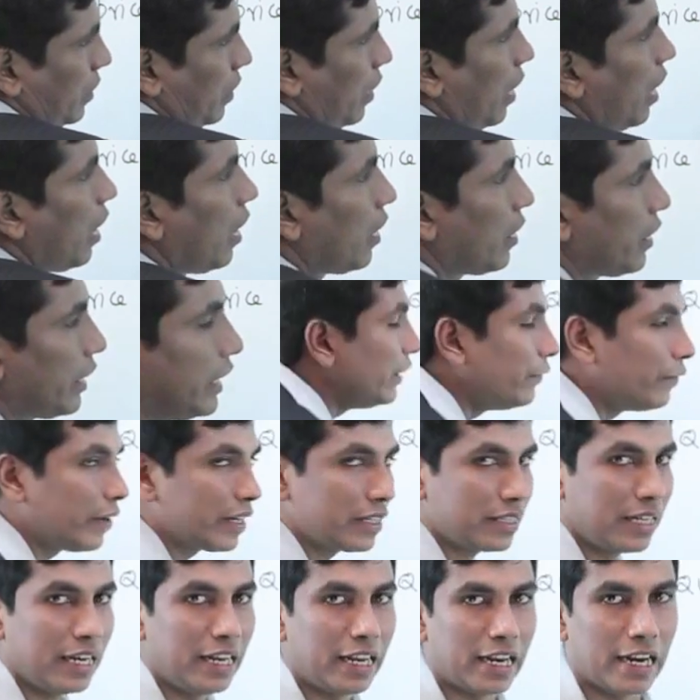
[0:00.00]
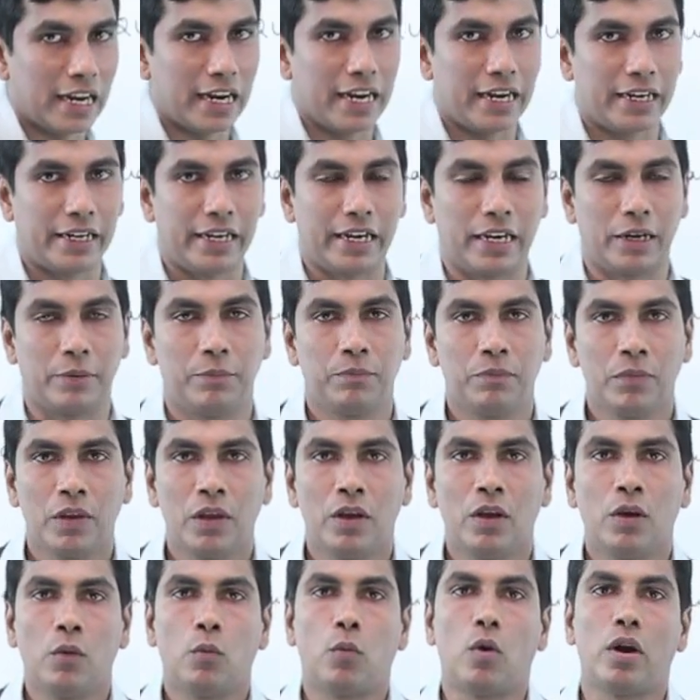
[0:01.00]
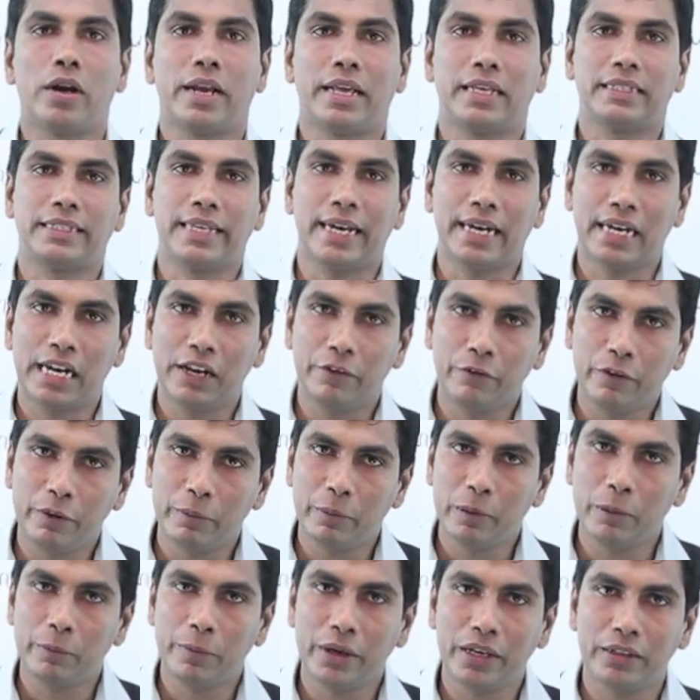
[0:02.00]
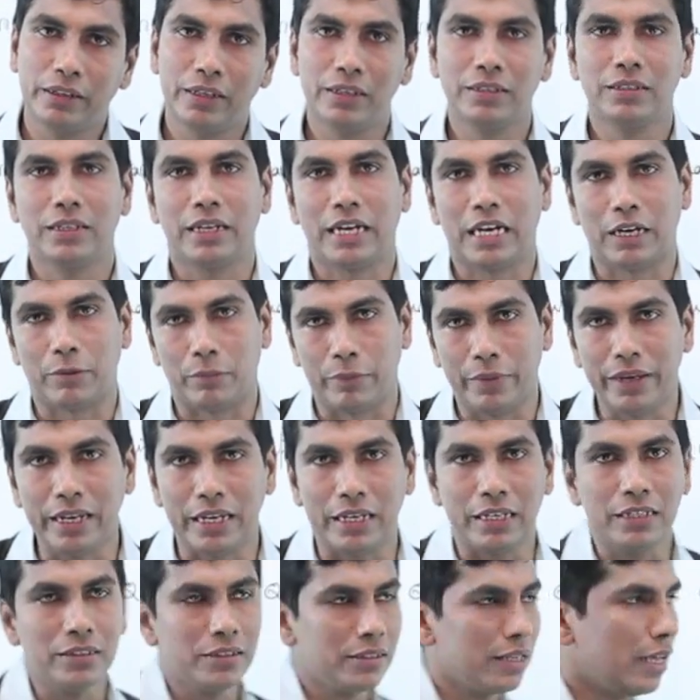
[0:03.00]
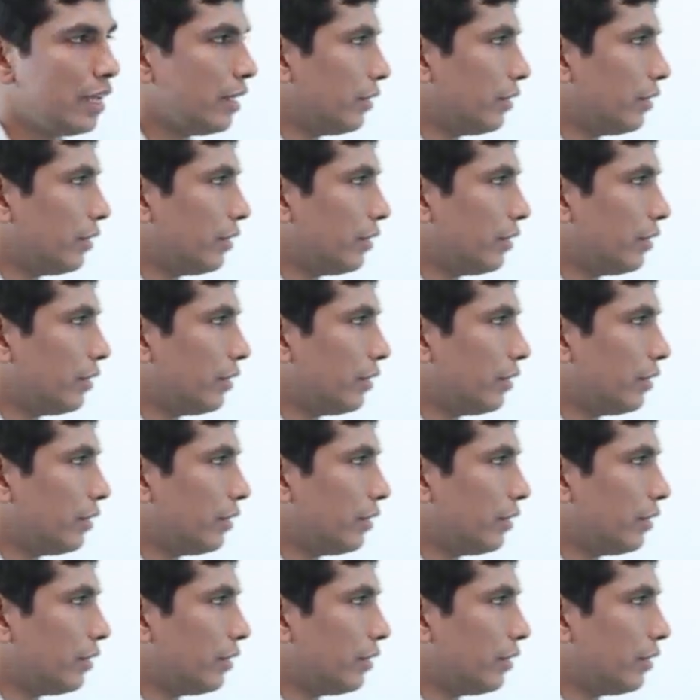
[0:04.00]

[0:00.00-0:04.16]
are inversely related. What exactly we mean by this? It means